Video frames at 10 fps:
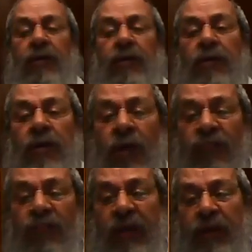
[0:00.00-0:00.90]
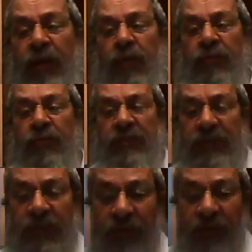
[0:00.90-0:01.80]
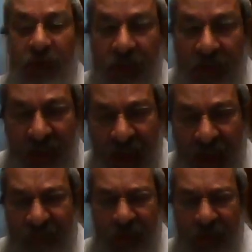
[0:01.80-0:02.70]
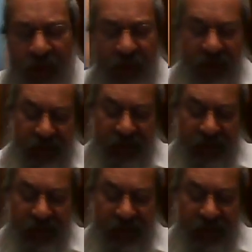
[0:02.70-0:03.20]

he already knows. To daven, he needs to